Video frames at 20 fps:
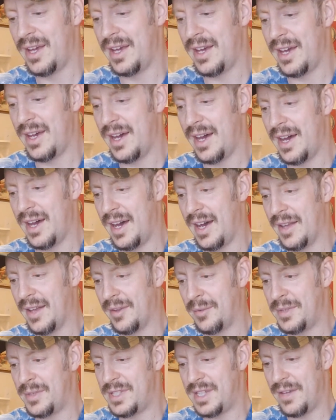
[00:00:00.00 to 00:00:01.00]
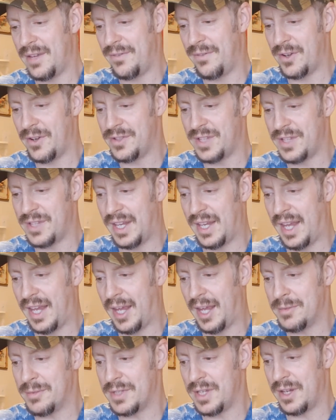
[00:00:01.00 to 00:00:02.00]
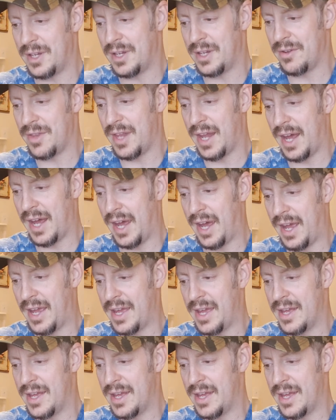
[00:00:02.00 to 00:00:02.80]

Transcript: let me see if there's any names in here that